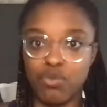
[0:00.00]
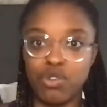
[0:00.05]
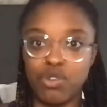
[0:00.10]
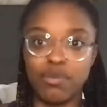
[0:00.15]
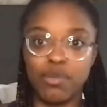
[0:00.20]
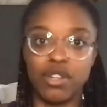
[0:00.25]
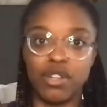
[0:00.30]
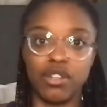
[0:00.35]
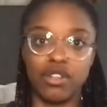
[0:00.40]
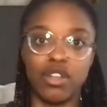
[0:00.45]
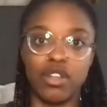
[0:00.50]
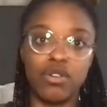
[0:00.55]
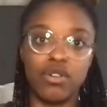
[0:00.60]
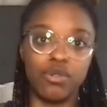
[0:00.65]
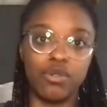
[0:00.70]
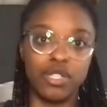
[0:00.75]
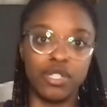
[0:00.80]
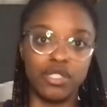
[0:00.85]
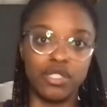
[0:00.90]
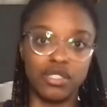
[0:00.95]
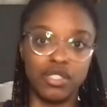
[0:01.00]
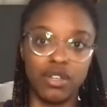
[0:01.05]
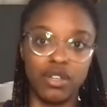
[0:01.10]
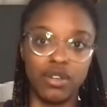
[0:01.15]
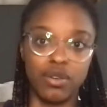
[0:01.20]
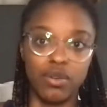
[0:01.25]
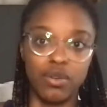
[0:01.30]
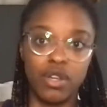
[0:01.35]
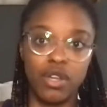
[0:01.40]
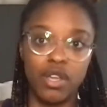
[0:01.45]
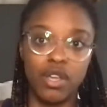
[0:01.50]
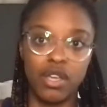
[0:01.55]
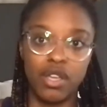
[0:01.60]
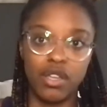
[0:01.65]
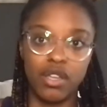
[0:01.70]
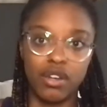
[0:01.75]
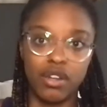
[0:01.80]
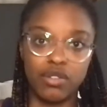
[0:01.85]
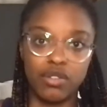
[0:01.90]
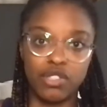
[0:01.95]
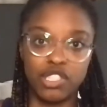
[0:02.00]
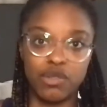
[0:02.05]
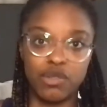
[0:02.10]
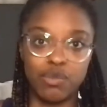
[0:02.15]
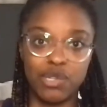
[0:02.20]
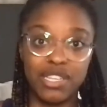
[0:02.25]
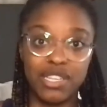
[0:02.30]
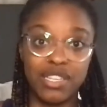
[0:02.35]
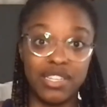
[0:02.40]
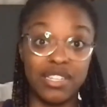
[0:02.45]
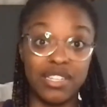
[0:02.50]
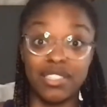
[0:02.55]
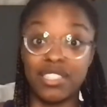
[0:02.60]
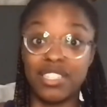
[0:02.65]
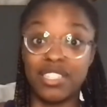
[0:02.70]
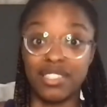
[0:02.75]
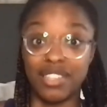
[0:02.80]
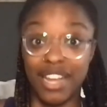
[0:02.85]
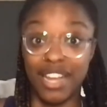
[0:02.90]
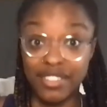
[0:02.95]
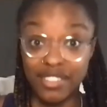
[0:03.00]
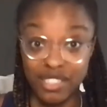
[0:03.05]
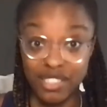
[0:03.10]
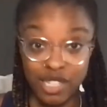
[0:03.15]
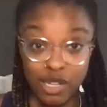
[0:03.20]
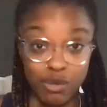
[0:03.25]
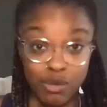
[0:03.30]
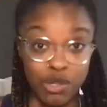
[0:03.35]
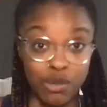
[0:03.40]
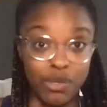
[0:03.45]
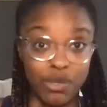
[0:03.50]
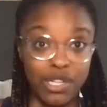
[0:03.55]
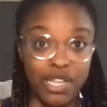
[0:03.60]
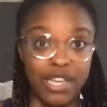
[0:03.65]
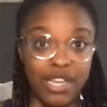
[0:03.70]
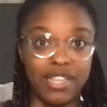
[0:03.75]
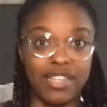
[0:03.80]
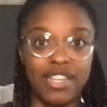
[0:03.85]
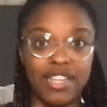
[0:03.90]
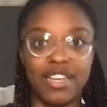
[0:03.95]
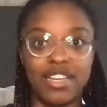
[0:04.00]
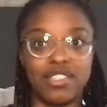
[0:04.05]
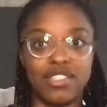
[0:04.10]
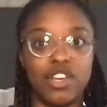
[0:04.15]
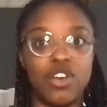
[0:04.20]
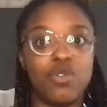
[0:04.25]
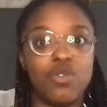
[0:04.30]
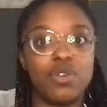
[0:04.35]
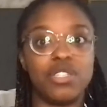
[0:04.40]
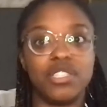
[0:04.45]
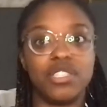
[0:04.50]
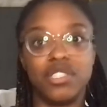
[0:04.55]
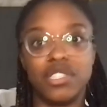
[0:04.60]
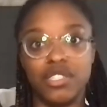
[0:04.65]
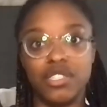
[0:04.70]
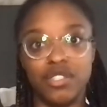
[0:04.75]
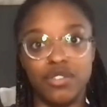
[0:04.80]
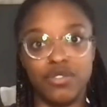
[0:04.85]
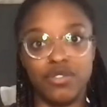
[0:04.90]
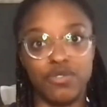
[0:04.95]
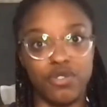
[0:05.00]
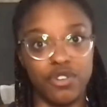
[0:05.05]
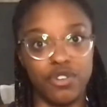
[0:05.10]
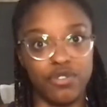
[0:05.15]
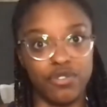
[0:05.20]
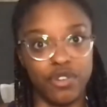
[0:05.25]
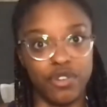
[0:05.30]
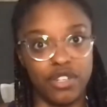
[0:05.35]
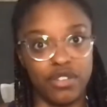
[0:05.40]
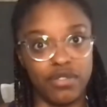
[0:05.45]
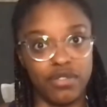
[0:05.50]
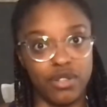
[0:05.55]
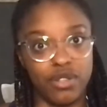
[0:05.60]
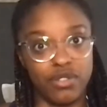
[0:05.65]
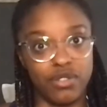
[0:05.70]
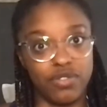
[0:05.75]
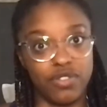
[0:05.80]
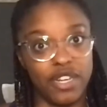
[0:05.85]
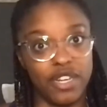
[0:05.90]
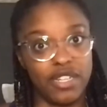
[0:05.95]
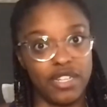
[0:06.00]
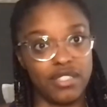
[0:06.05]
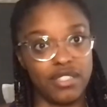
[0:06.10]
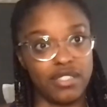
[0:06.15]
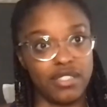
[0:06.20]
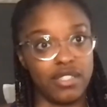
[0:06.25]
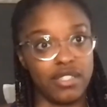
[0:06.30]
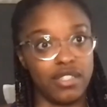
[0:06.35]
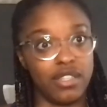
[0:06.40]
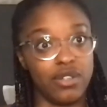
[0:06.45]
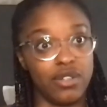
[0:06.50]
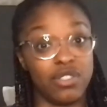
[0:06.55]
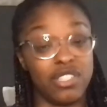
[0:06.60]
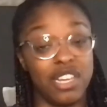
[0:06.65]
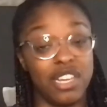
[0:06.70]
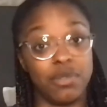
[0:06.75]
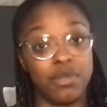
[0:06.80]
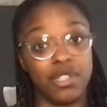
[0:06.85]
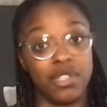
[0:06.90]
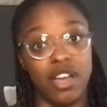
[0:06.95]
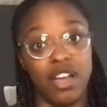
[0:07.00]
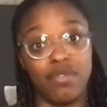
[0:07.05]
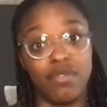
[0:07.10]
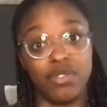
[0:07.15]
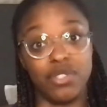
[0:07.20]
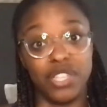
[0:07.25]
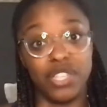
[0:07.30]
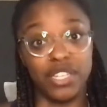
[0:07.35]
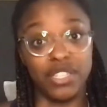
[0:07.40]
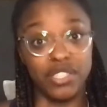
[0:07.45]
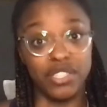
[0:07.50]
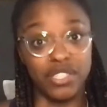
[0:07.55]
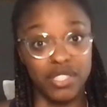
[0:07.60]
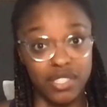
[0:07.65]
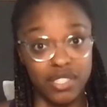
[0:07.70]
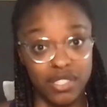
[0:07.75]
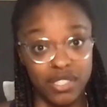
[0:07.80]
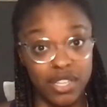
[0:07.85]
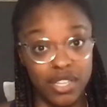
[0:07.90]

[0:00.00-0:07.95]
women alone. And so to be in a league like the WNBA that has always stood in the forefront of those fights and those types of conversations,